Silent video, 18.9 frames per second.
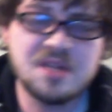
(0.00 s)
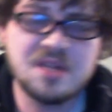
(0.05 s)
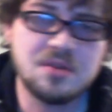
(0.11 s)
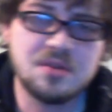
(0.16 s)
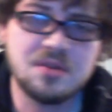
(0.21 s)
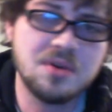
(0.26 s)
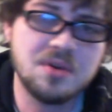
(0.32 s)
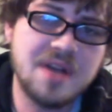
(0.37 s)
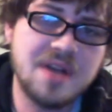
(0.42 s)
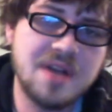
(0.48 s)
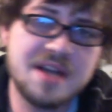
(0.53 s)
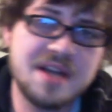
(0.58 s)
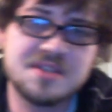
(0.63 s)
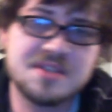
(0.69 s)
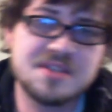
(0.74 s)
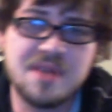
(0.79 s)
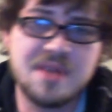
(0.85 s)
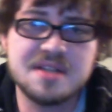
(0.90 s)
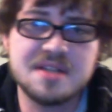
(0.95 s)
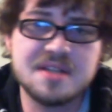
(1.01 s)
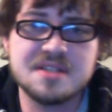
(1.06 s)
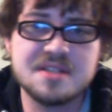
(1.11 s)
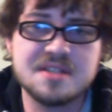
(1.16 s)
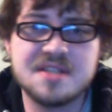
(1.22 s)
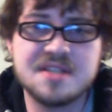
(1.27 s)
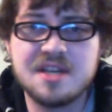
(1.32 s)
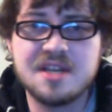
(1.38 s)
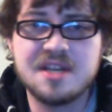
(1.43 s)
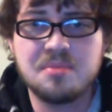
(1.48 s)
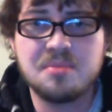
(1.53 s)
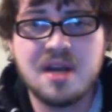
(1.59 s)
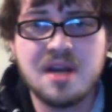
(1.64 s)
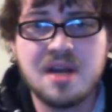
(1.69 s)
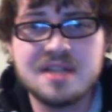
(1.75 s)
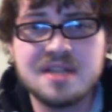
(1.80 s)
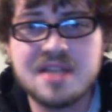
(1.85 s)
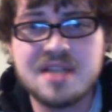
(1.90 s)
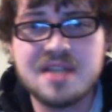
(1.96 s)
Laurinaitis raises Daniel
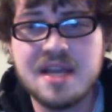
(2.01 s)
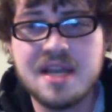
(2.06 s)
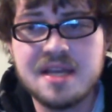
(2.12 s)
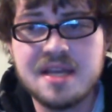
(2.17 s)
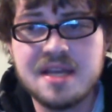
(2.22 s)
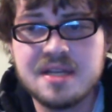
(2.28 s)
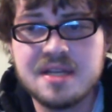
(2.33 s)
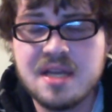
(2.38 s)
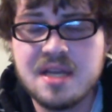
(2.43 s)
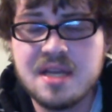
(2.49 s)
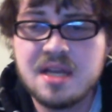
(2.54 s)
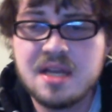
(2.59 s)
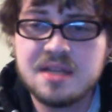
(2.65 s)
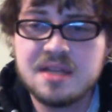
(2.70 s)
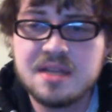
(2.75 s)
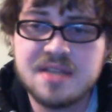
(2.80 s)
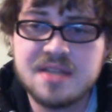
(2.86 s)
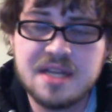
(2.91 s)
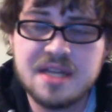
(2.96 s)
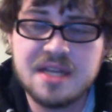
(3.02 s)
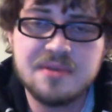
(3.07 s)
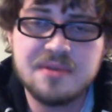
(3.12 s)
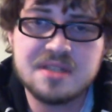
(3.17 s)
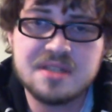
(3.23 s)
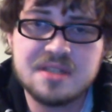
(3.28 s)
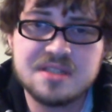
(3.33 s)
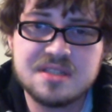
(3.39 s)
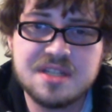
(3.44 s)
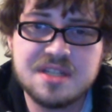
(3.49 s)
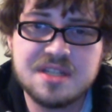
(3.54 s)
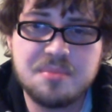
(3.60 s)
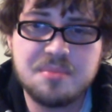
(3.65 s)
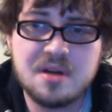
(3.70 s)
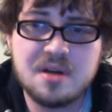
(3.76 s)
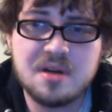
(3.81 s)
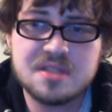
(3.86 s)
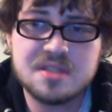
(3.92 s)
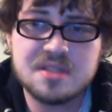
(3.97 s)
Bryan's hand, Teddy raises CM
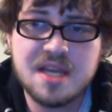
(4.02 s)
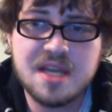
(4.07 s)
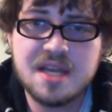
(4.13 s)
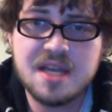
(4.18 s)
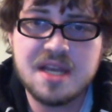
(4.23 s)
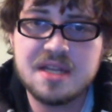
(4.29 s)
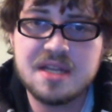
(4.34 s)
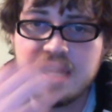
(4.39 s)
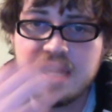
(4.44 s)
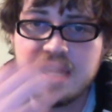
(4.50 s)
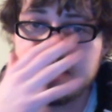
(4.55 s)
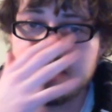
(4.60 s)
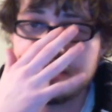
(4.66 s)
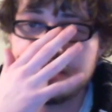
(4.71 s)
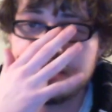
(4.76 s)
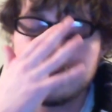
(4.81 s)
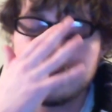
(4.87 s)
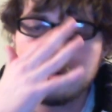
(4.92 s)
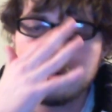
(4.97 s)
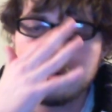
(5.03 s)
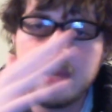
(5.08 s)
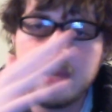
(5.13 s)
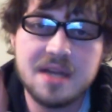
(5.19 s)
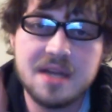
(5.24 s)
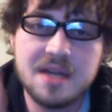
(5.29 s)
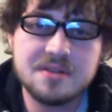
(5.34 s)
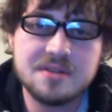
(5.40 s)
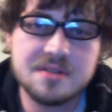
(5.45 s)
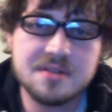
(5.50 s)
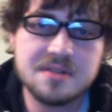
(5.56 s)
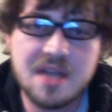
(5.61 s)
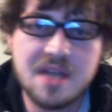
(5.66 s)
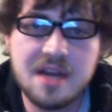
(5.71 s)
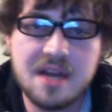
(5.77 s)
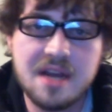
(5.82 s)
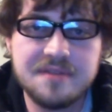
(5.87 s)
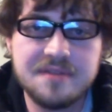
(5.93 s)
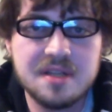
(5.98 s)
Punk's hand, and then the general manager is
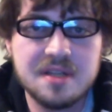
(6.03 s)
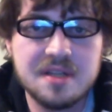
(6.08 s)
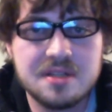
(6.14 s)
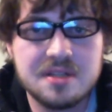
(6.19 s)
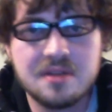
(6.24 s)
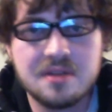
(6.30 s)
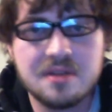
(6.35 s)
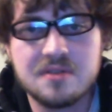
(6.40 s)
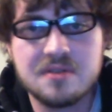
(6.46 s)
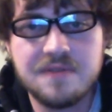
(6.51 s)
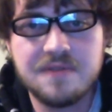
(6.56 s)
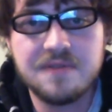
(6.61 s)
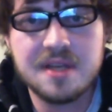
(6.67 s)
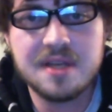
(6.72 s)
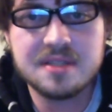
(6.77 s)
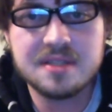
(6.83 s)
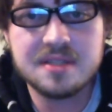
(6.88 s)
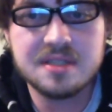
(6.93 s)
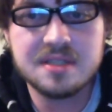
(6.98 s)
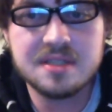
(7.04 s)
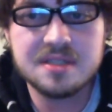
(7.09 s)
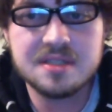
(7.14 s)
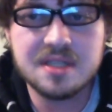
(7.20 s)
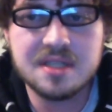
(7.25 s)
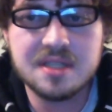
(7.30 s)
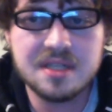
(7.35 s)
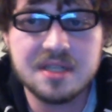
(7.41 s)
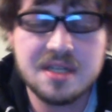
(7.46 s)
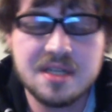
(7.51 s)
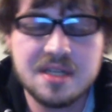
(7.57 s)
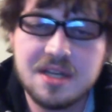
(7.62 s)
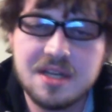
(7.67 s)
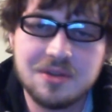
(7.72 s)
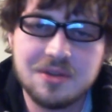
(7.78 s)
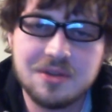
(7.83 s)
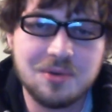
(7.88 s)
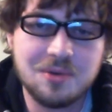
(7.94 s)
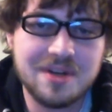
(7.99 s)
kind of getting each other's faces.
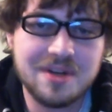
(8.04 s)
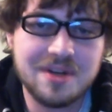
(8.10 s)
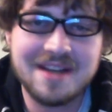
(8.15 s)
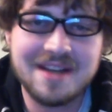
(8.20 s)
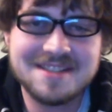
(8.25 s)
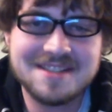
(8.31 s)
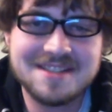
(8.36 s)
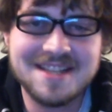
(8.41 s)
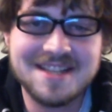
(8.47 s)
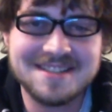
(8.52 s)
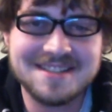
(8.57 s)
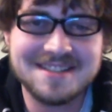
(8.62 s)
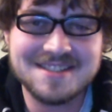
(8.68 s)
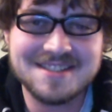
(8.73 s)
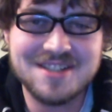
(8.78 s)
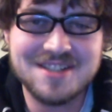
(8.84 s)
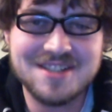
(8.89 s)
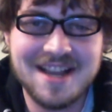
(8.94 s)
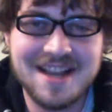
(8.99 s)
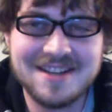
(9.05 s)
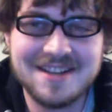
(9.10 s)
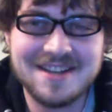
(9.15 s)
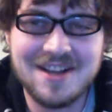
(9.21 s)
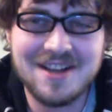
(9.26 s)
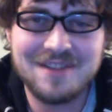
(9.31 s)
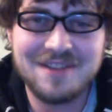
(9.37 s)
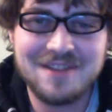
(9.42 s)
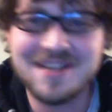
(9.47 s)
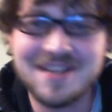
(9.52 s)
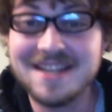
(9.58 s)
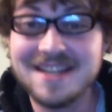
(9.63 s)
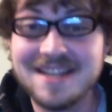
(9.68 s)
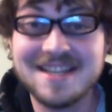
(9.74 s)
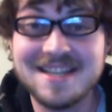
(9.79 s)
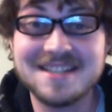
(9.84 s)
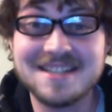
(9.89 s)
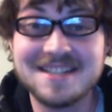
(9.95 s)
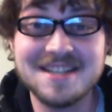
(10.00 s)
Laurinaitis takes his jacket off. Teddy
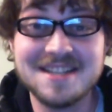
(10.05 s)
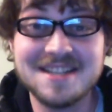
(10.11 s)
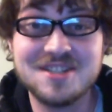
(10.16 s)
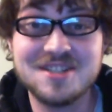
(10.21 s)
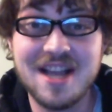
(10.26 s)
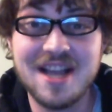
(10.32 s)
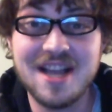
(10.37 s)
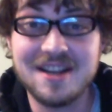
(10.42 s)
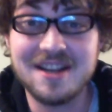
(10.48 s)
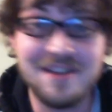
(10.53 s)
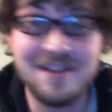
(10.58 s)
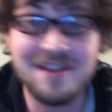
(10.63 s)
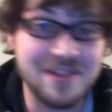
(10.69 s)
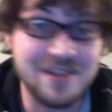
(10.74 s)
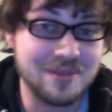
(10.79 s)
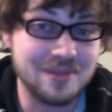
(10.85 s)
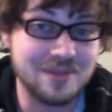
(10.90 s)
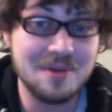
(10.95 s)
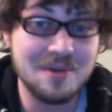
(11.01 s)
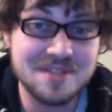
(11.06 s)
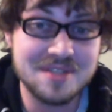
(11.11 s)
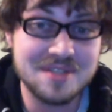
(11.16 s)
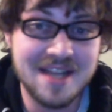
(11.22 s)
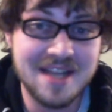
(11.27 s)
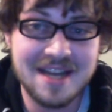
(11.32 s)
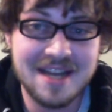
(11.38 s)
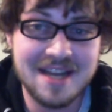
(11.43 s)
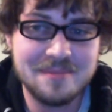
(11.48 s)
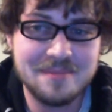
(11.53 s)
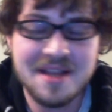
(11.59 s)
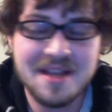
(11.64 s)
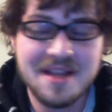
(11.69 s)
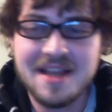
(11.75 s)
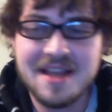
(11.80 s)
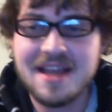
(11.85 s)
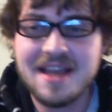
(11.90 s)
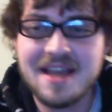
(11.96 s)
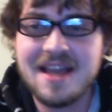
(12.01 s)
takes his jacket off and throws it at him.
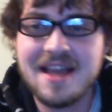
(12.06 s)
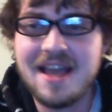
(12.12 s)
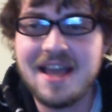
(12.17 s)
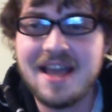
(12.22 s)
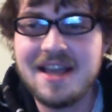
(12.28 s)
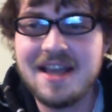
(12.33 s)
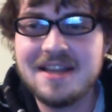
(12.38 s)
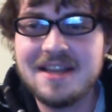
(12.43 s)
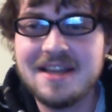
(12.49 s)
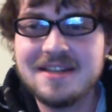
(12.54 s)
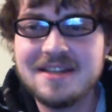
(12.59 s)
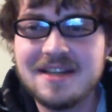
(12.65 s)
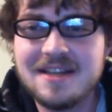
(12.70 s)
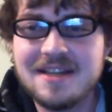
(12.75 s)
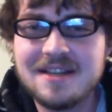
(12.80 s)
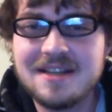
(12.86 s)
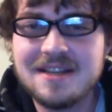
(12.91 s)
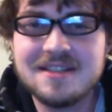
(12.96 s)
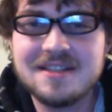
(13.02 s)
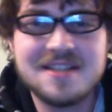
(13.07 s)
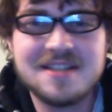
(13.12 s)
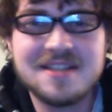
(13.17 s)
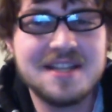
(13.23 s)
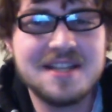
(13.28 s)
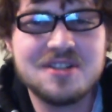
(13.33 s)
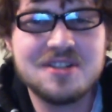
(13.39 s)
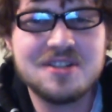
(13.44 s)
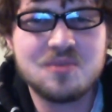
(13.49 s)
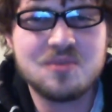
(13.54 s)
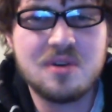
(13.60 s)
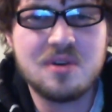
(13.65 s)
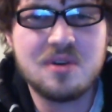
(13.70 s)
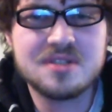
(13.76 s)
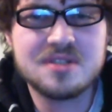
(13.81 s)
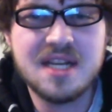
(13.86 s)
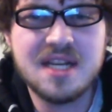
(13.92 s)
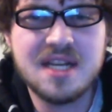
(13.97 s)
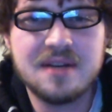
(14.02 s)
And then Teddy just
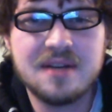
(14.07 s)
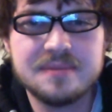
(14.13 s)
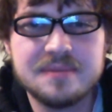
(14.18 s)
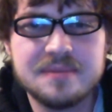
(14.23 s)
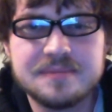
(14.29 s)
walks out.